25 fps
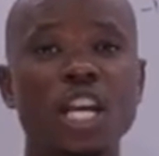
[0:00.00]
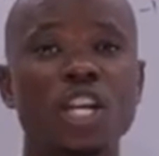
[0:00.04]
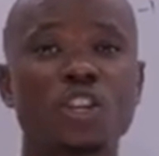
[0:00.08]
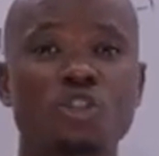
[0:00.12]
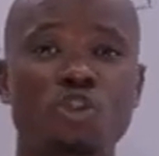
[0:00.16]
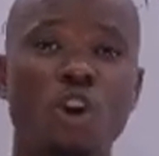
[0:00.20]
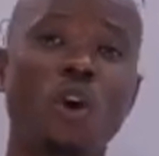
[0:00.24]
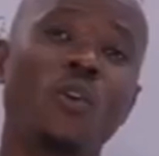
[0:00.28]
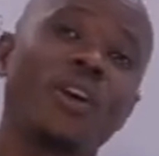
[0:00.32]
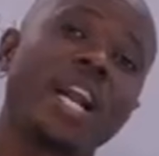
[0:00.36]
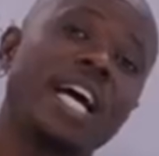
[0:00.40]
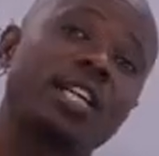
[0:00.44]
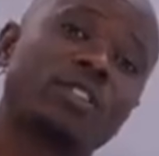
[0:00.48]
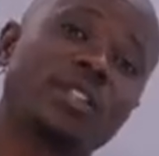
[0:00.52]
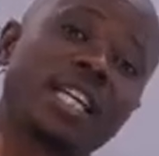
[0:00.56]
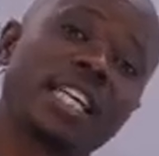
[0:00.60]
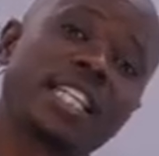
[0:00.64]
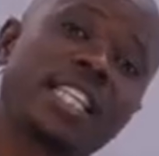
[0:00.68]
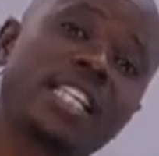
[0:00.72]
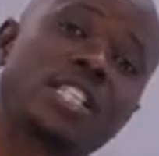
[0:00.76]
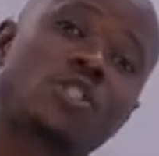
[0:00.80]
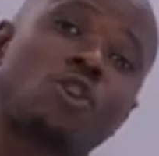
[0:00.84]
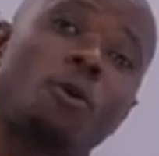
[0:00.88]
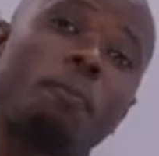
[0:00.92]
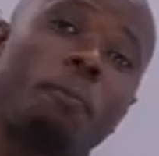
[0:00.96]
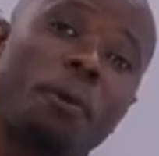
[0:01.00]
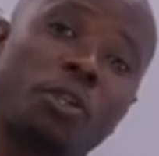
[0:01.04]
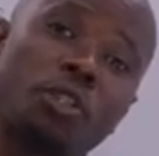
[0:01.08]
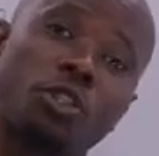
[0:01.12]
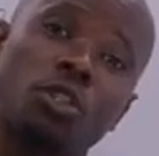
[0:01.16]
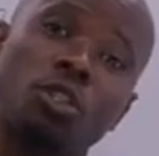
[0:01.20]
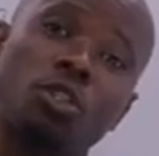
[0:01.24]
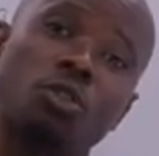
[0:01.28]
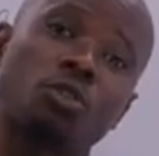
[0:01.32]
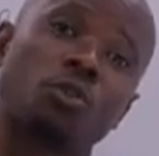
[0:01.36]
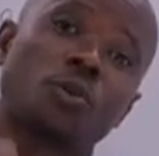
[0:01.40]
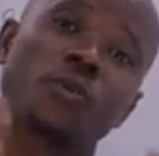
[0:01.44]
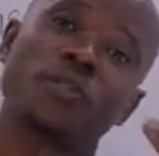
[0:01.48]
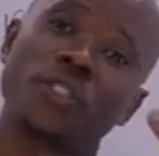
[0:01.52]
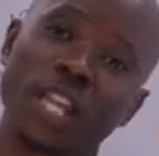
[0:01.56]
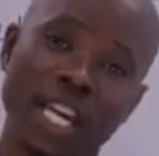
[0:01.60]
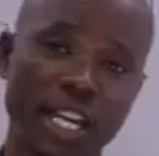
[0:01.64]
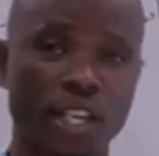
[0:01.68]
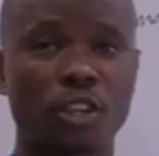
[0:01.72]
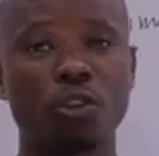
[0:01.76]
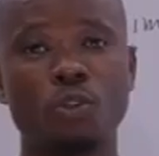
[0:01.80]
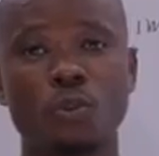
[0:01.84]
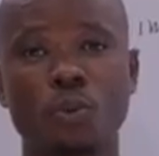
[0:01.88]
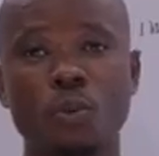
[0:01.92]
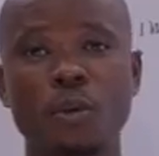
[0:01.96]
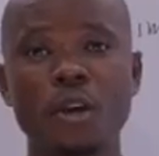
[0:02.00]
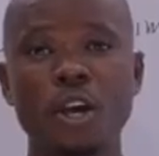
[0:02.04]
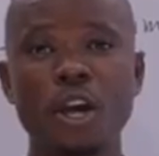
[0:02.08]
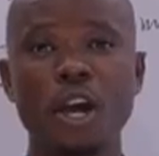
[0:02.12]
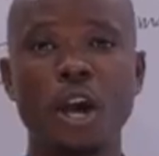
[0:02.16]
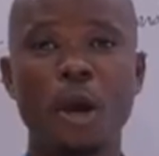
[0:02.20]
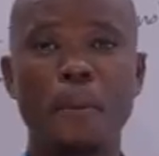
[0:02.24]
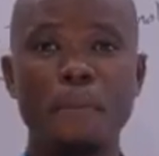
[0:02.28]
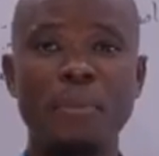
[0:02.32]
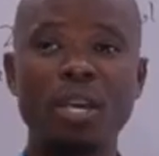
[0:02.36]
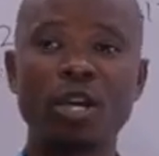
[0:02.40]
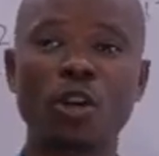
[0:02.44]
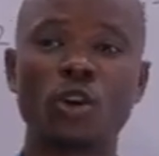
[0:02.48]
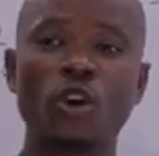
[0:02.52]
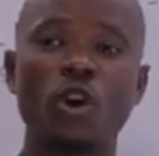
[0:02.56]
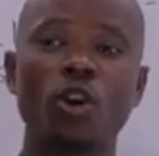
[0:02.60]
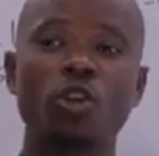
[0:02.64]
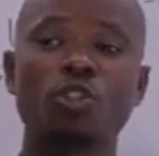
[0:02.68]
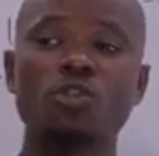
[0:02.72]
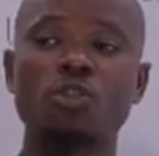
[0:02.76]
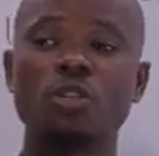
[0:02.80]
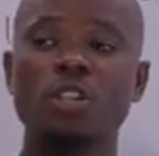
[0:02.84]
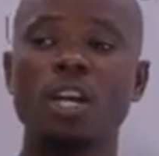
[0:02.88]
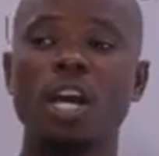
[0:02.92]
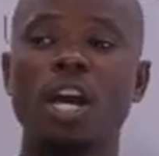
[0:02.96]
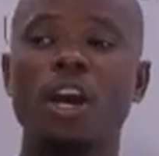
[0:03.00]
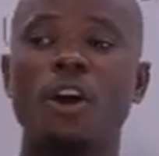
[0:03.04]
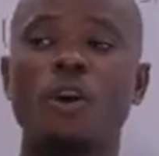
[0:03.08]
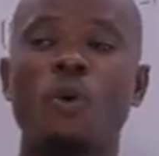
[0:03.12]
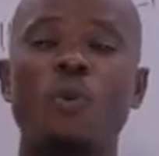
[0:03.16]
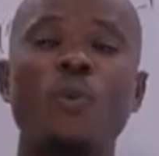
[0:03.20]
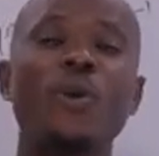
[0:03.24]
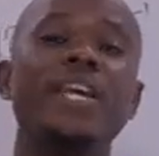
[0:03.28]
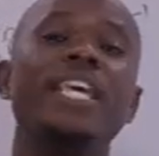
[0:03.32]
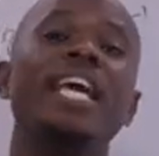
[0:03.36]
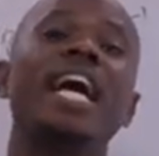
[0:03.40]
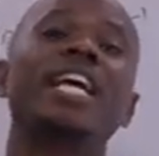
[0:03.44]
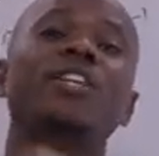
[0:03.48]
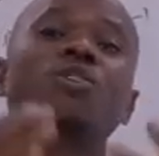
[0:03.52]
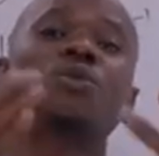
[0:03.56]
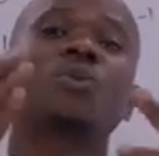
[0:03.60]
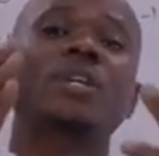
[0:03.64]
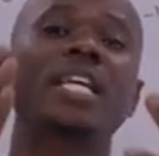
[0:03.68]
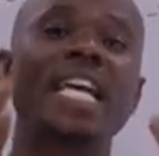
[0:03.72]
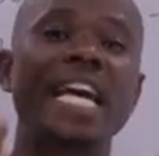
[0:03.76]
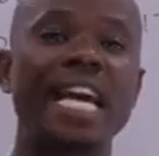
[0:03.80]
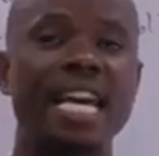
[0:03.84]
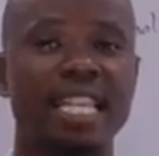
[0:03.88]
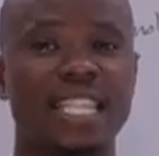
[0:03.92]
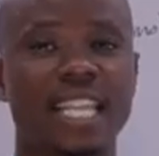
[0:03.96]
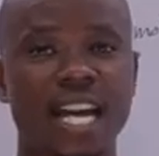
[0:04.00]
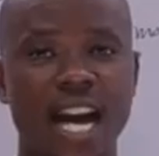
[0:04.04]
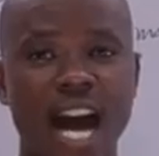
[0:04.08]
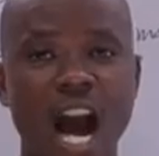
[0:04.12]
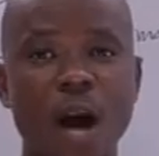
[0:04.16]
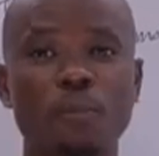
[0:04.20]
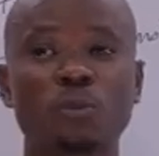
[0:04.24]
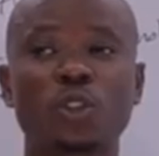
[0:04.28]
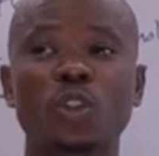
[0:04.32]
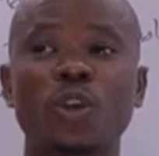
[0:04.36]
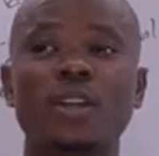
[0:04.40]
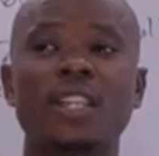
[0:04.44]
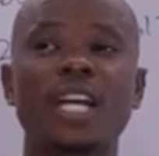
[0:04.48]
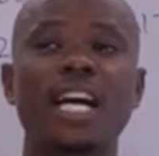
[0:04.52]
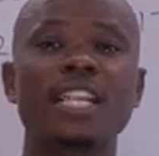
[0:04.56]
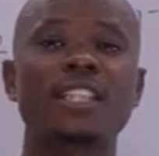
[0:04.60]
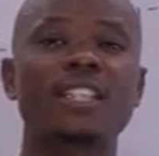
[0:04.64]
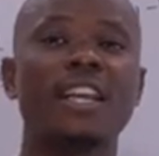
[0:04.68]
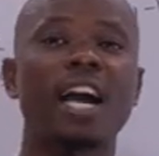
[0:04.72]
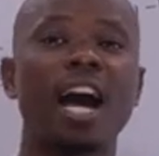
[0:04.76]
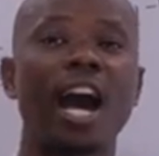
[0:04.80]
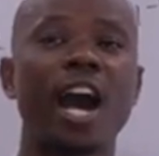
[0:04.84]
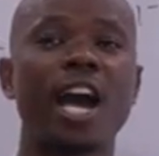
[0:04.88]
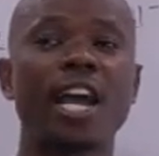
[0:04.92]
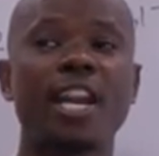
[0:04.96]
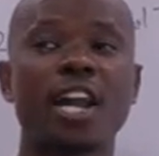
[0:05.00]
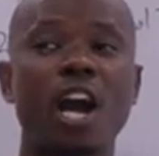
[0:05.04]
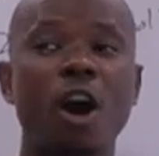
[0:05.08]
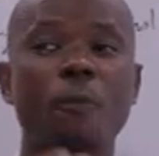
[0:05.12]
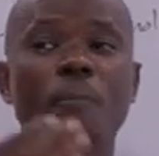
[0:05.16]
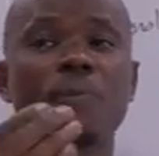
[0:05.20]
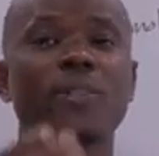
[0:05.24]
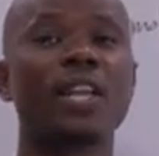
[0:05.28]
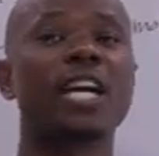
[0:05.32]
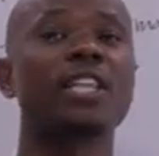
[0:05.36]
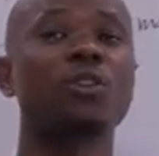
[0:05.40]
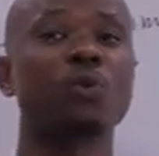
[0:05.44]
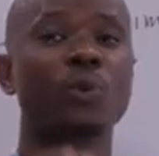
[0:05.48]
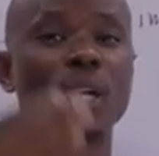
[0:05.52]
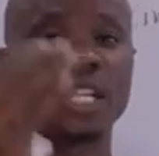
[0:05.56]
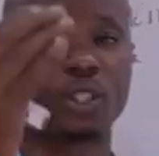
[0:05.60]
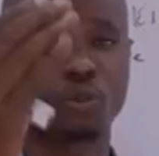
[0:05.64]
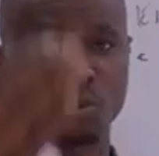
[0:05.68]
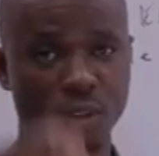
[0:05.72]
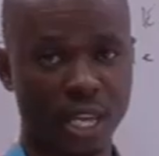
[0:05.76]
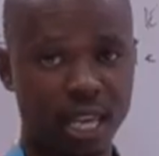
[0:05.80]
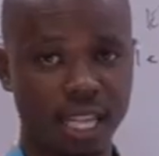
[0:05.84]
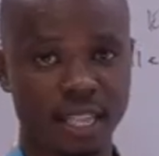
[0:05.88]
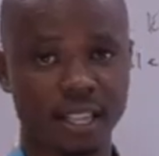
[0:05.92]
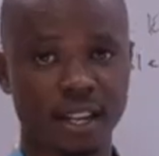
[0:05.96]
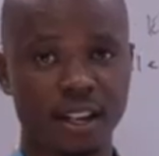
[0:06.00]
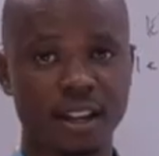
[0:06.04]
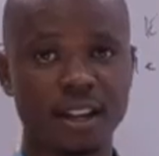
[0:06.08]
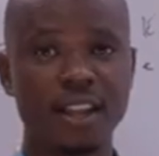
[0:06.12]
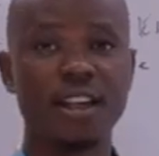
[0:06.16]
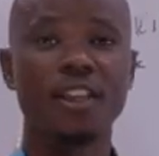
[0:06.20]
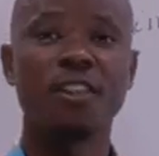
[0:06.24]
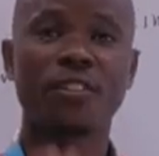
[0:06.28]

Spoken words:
So I would like to take this opportunity to thank you, because we are together. I'm sure that and I hope that we are together.